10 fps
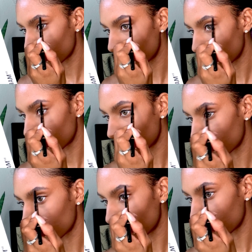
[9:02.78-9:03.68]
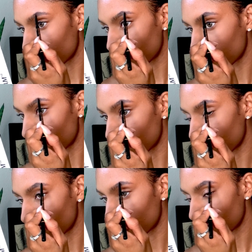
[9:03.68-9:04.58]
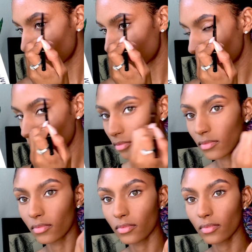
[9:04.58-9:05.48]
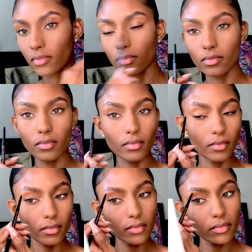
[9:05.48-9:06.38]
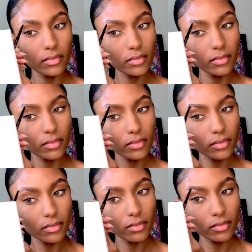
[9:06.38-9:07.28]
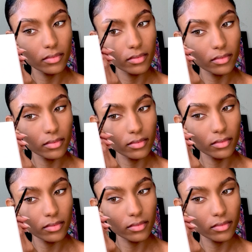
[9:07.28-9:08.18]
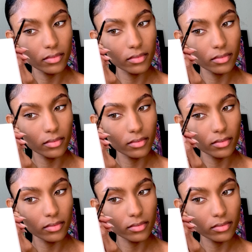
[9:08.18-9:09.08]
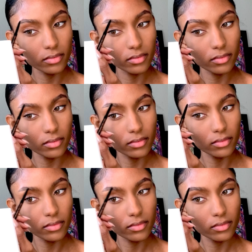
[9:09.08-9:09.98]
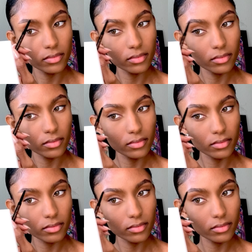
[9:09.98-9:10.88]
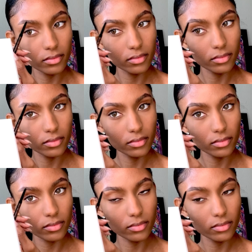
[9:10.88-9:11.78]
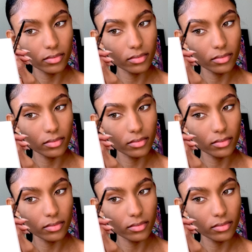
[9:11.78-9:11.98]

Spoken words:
the front. I feel like that makes it look a lot more natural, and I like to enhance my little arch that I have. But yeah, so I just use this